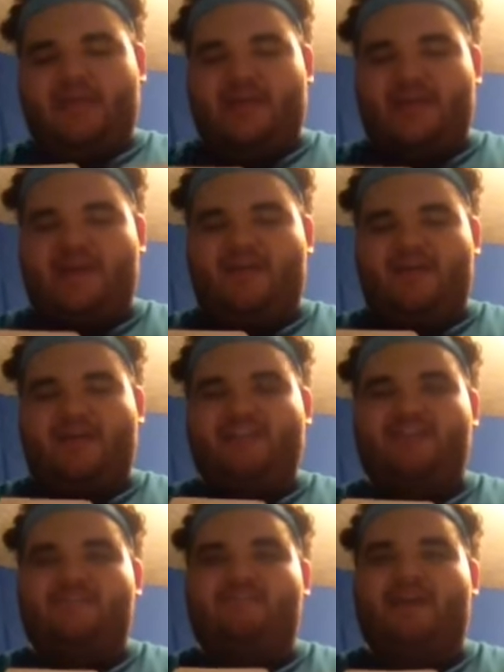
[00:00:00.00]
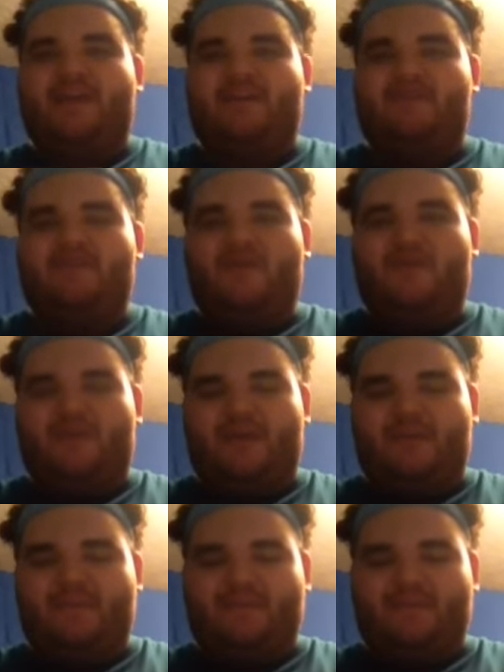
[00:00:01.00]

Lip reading: And now on to the Final Four.